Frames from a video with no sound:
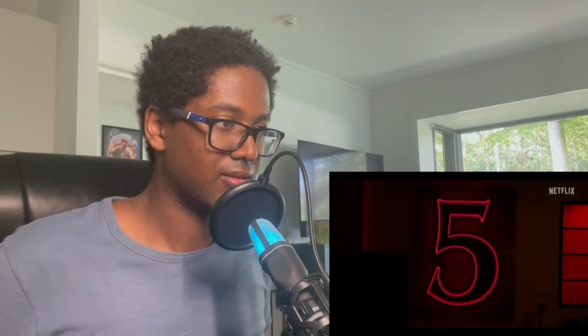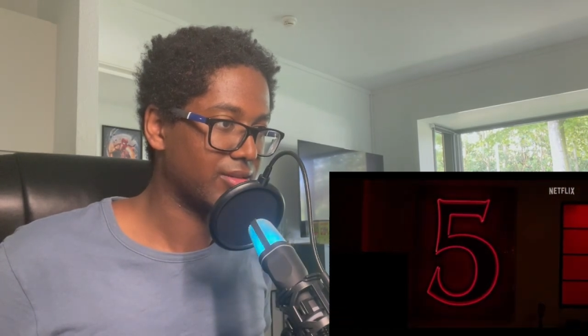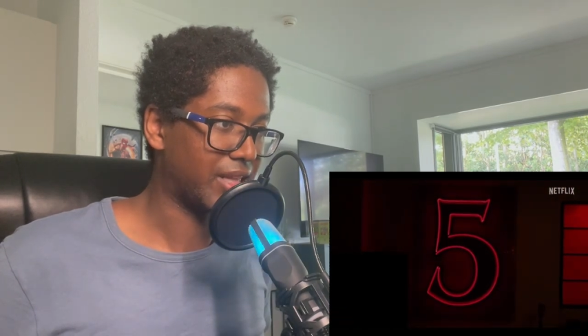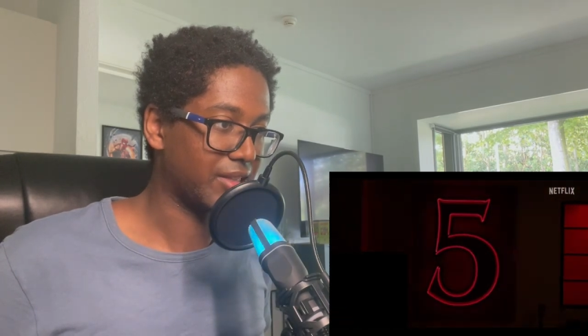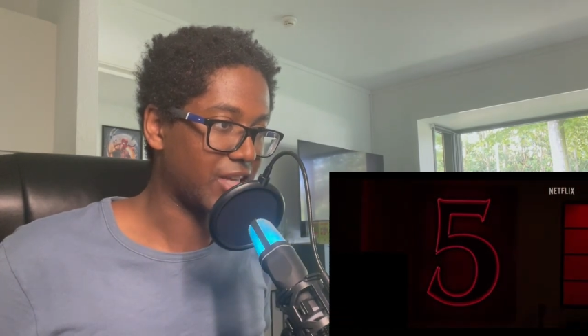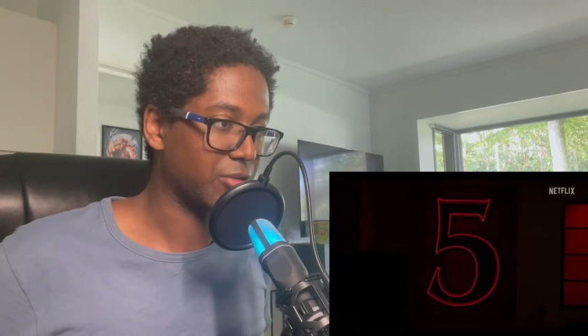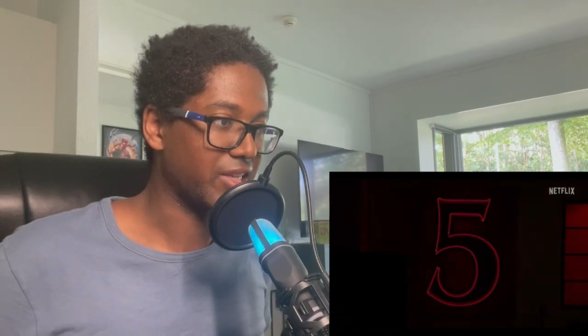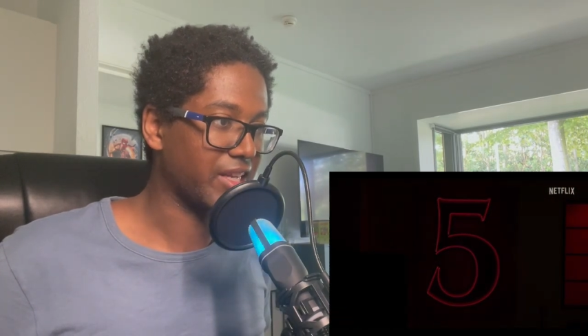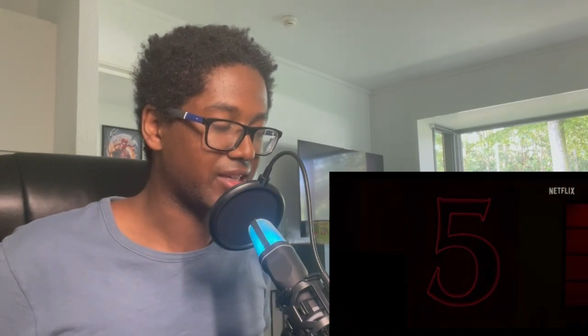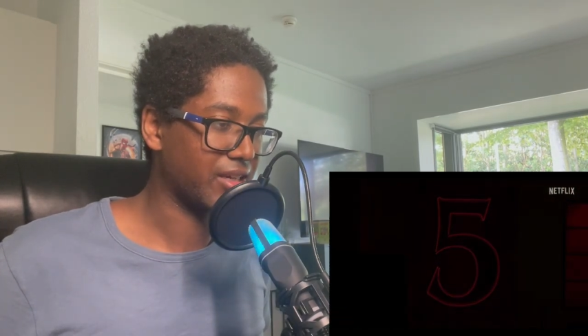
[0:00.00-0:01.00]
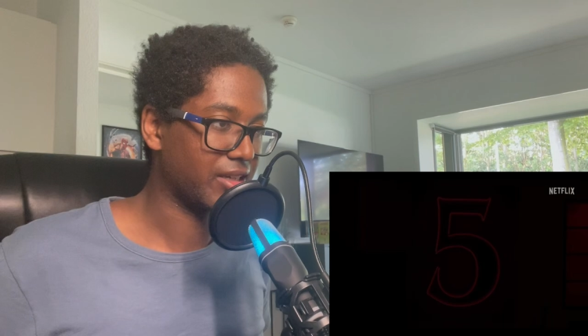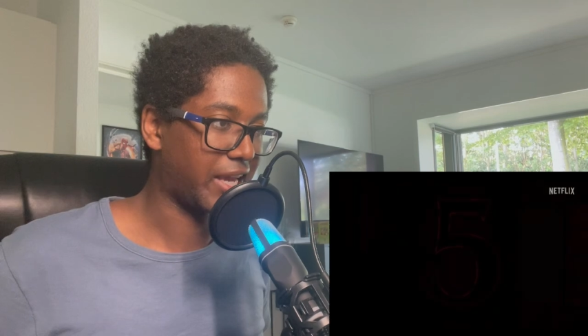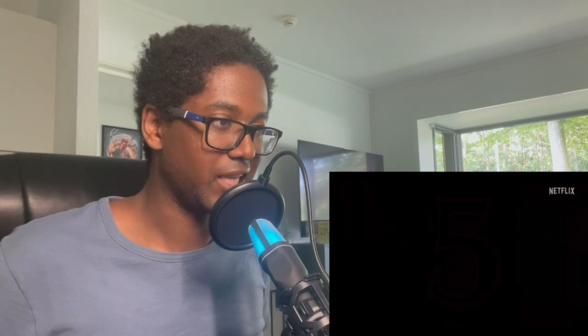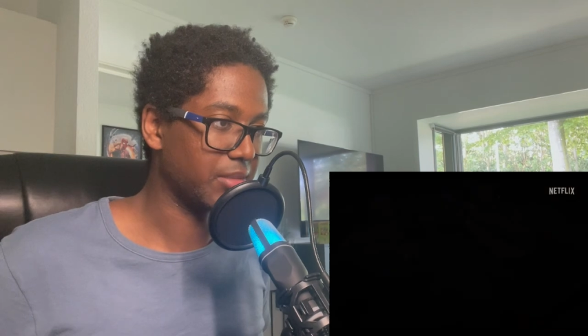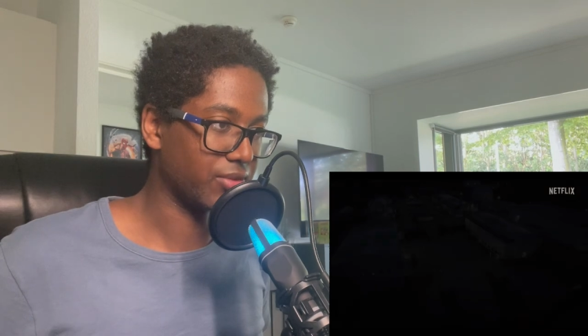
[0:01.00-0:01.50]
That sounds like
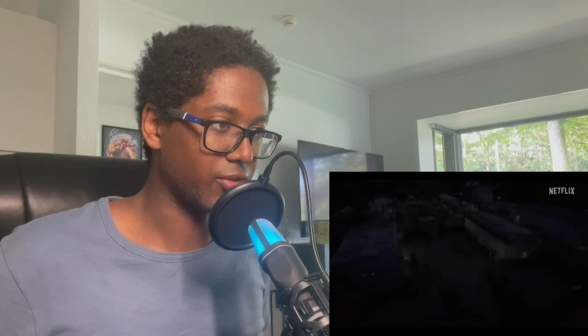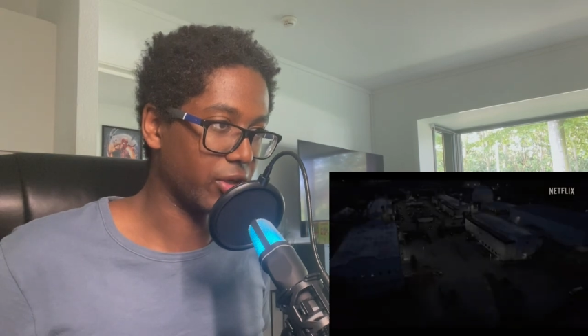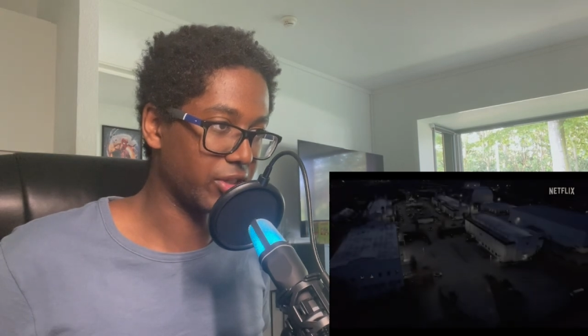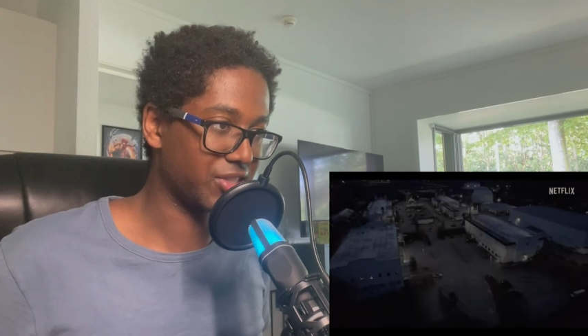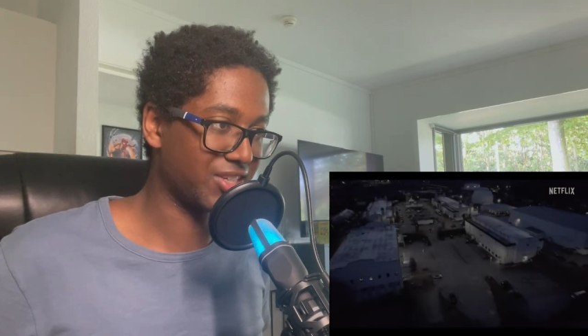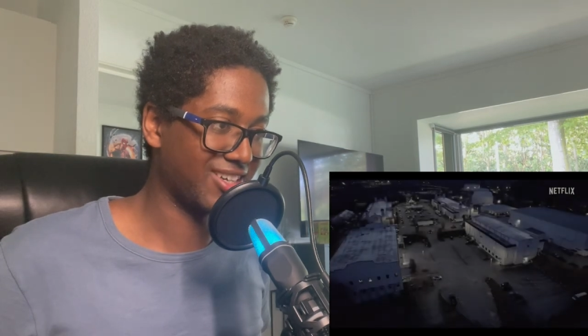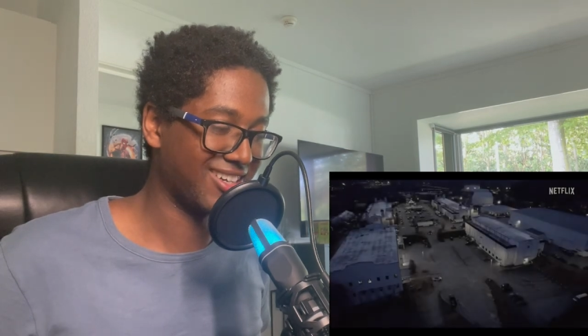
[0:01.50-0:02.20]
Caleb's voice.